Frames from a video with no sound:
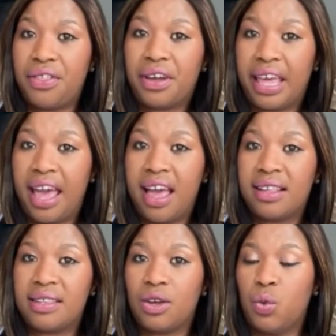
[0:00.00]

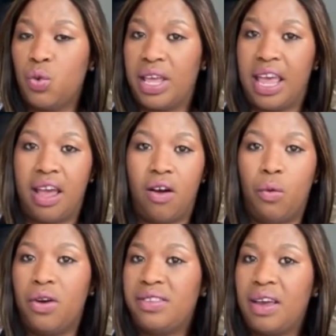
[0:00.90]
case,
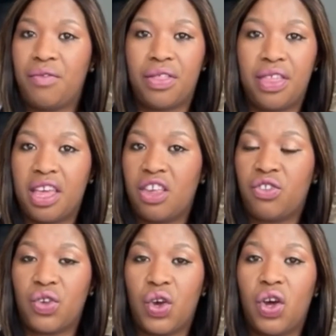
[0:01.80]
once everything
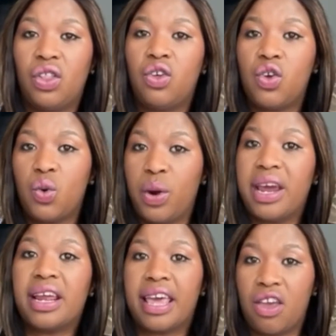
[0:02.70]
is good, you
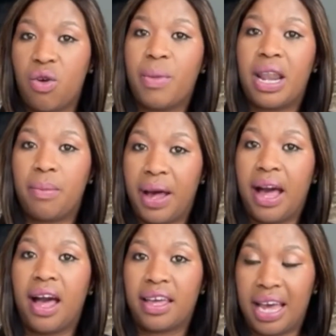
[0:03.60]
will get your money
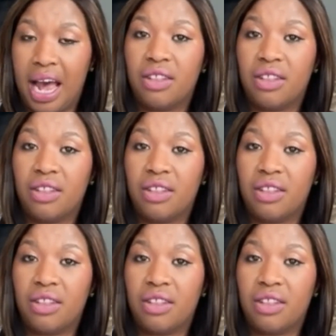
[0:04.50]
back at